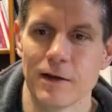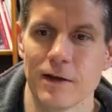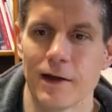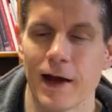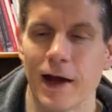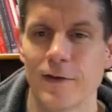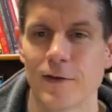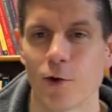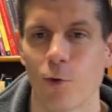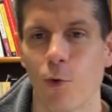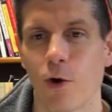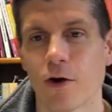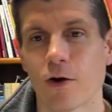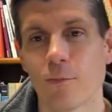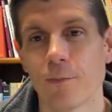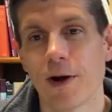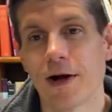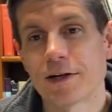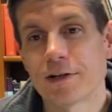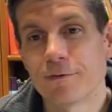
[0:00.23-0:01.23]
Hey there, welcome
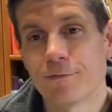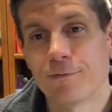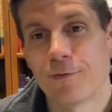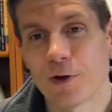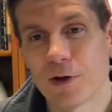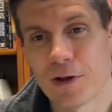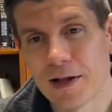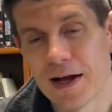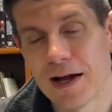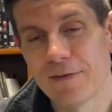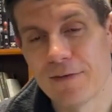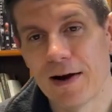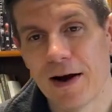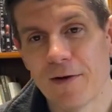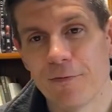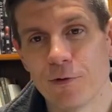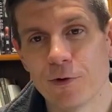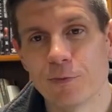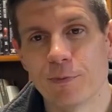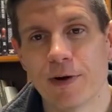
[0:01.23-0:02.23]
back to the Fully Live
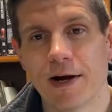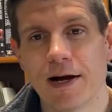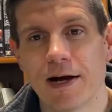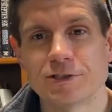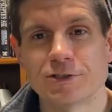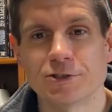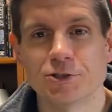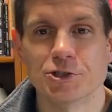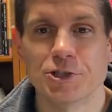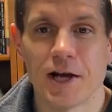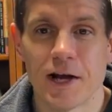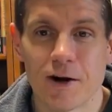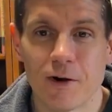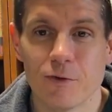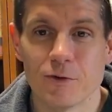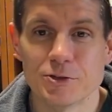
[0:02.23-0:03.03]
Athlete Pastor channel.